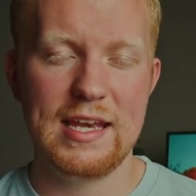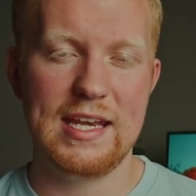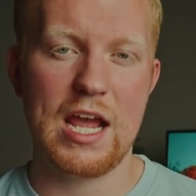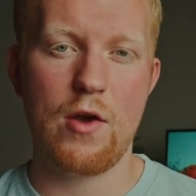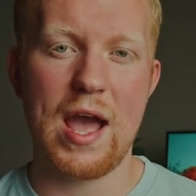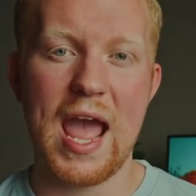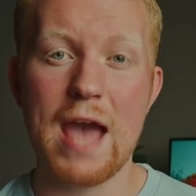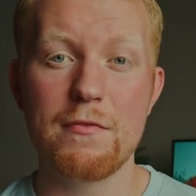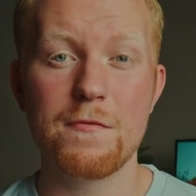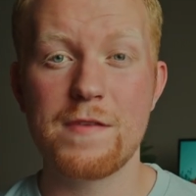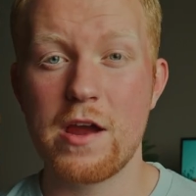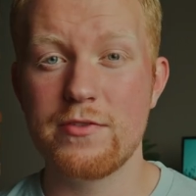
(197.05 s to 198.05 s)
Now, I
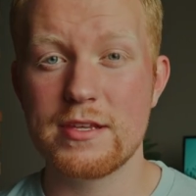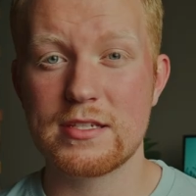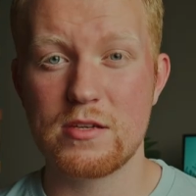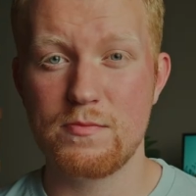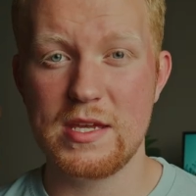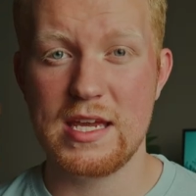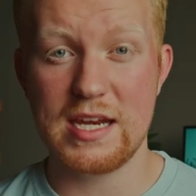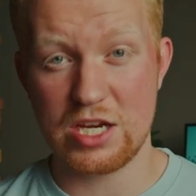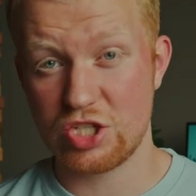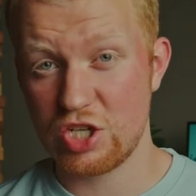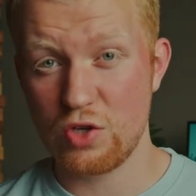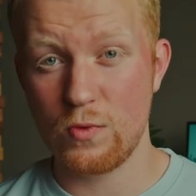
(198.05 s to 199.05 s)
haven't found this to be an
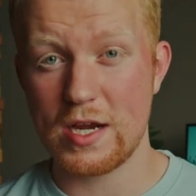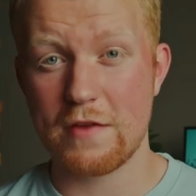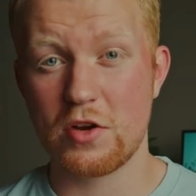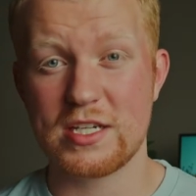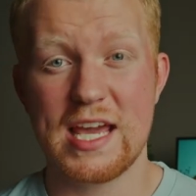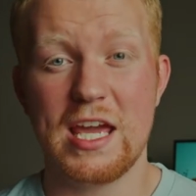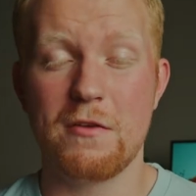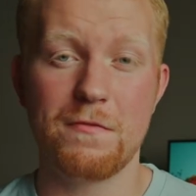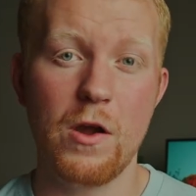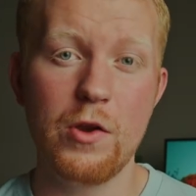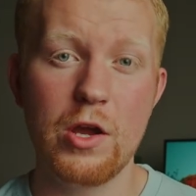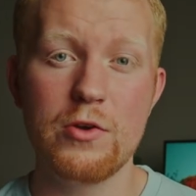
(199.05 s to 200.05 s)
issue whenever taking
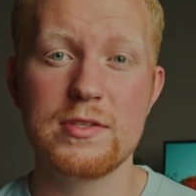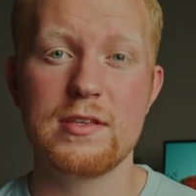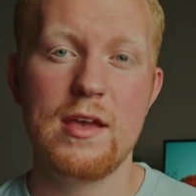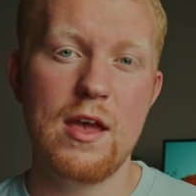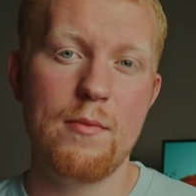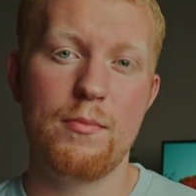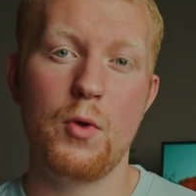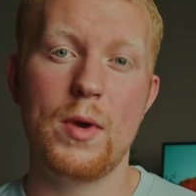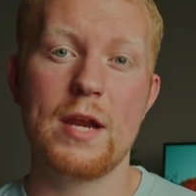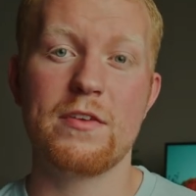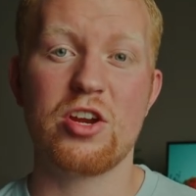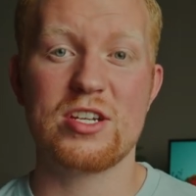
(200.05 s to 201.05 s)
photos, but
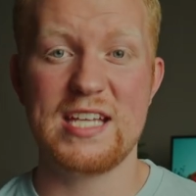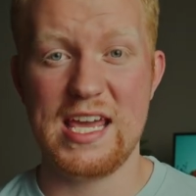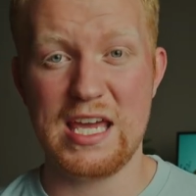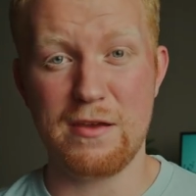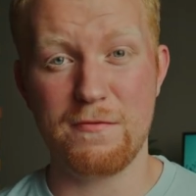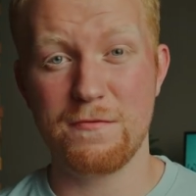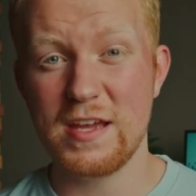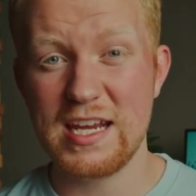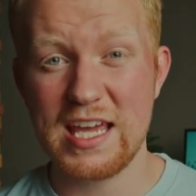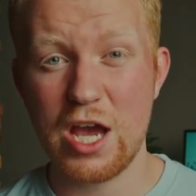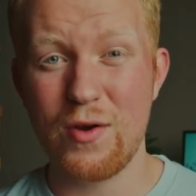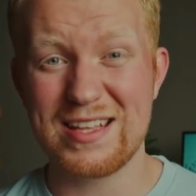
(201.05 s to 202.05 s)
whenever you're taking
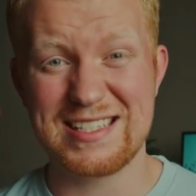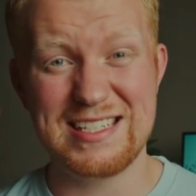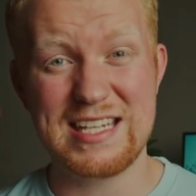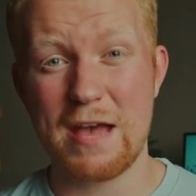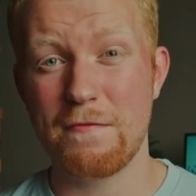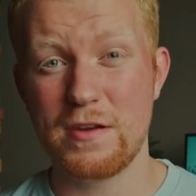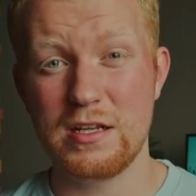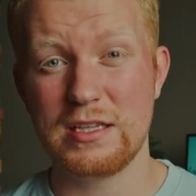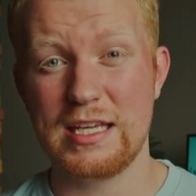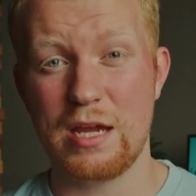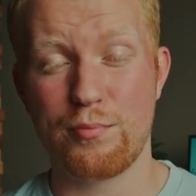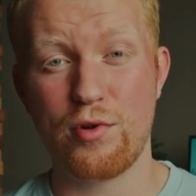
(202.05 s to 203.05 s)
video, it's
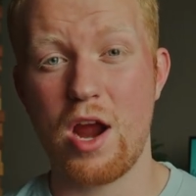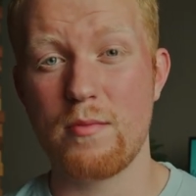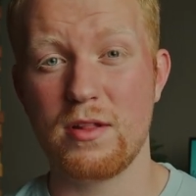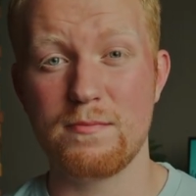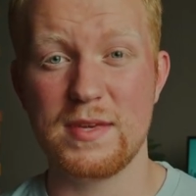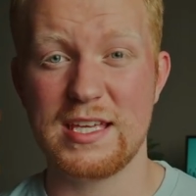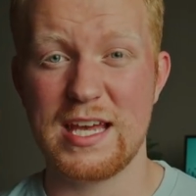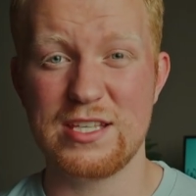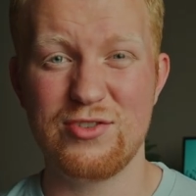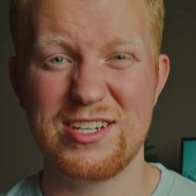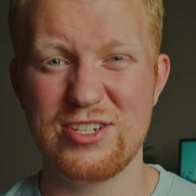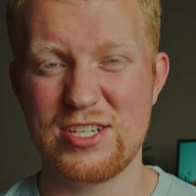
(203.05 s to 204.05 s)
definitely a problem
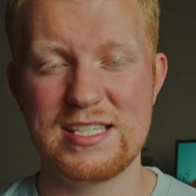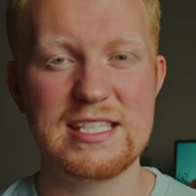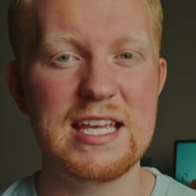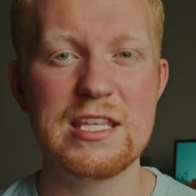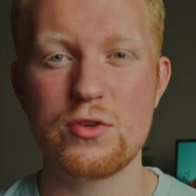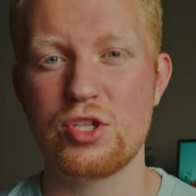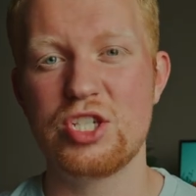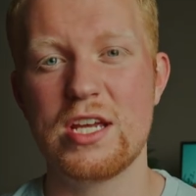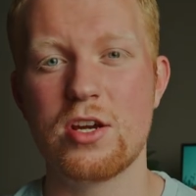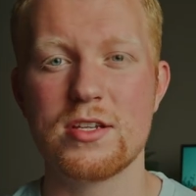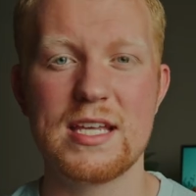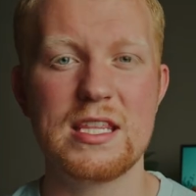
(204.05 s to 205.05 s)
because you can just see those
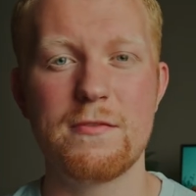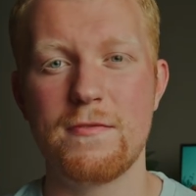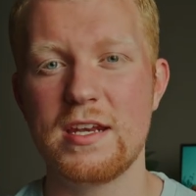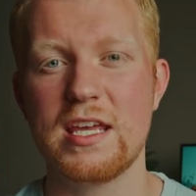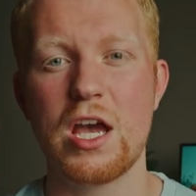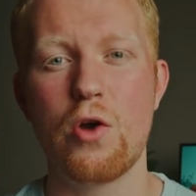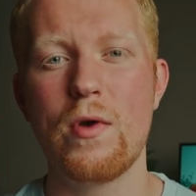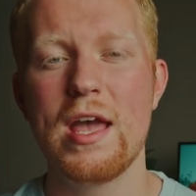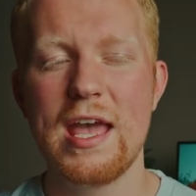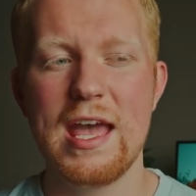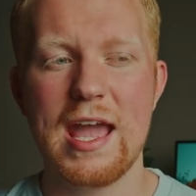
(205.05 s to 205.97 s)
jitters in the video,